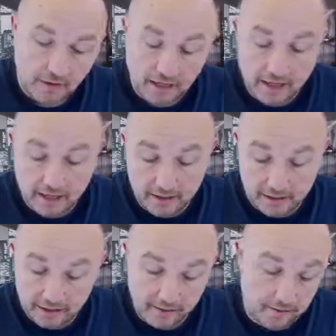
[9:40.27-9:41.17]
And
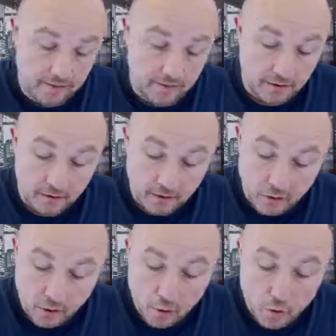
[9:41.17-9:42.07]
then
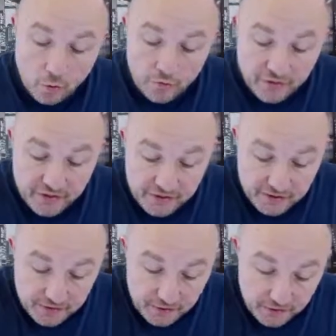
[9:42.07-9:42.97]

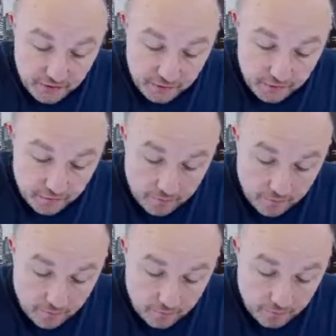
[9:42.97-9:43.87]
this
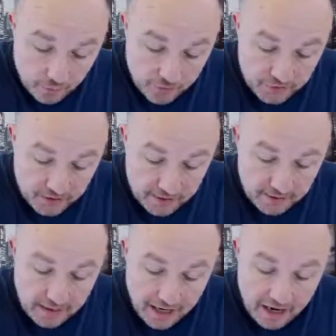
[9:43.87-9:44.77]
process
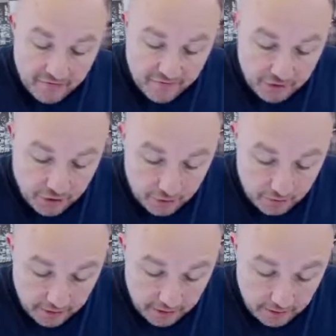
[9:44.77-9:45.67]

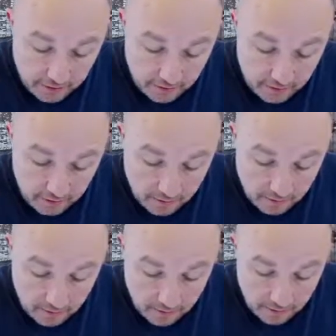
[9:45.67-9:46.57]
eventually
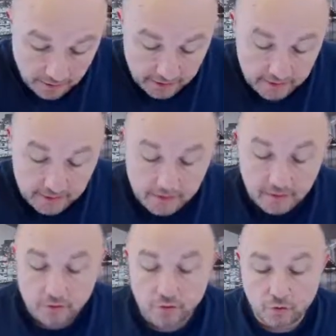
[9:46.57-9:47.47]
leads
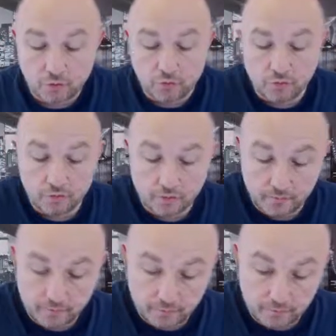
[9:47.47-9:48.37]
to
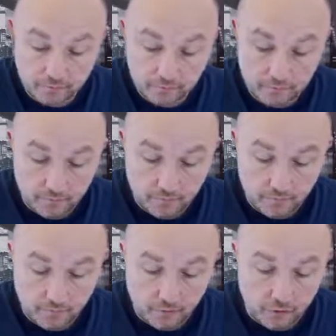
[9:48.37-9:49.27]

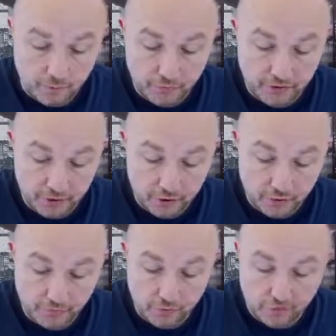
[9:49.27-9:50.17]
the computation
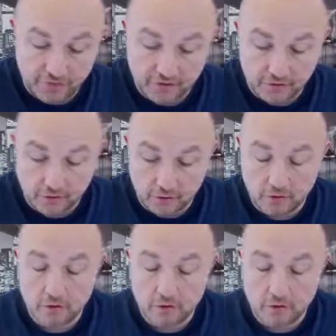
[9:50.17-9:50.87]
of the convex hull,